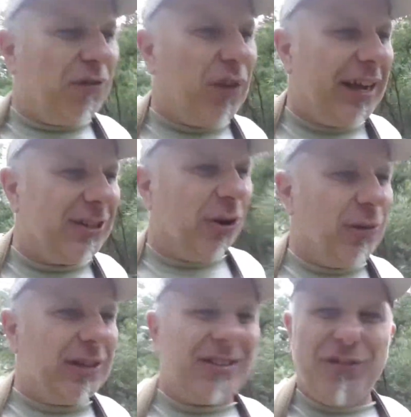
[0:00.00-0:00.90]
find
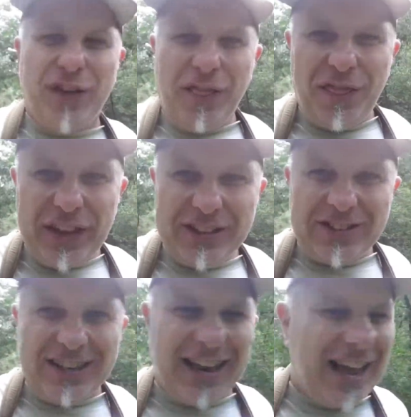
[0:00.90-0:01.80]
always the fun
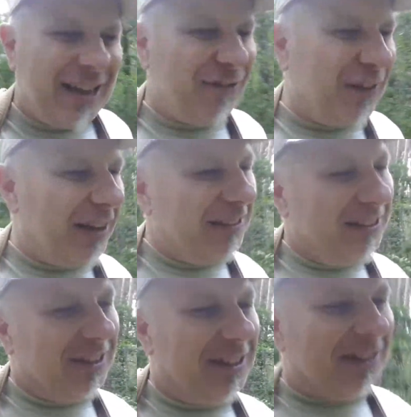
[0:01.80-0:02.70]
things in life, and